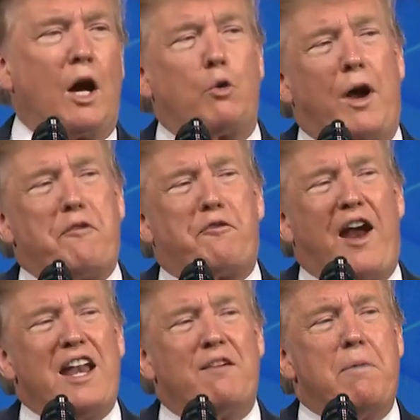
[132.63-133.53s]
A great
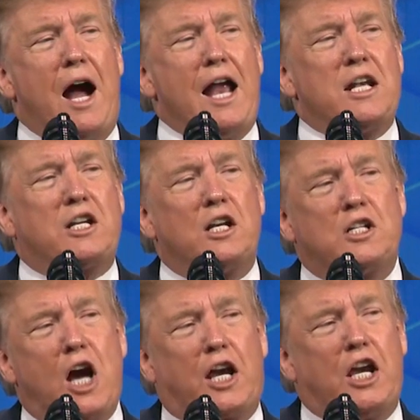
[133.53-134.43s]
friend of mine,
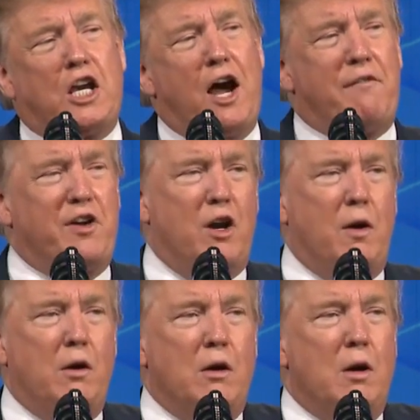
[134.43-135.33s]
Kentucky
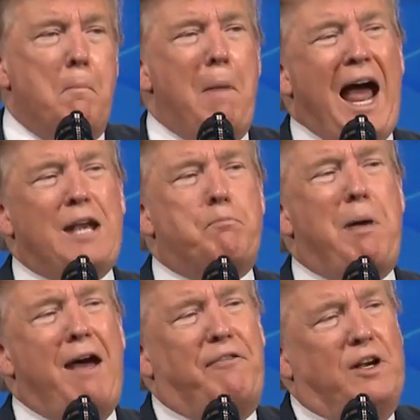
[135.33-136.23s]
Governor Matt
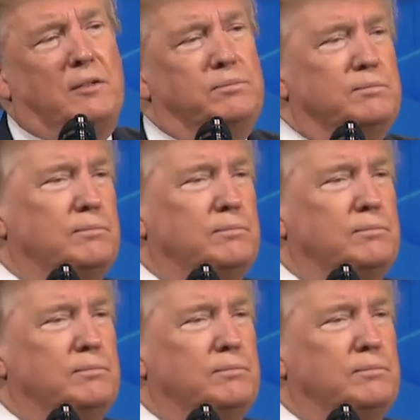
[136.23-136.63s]
Bevin.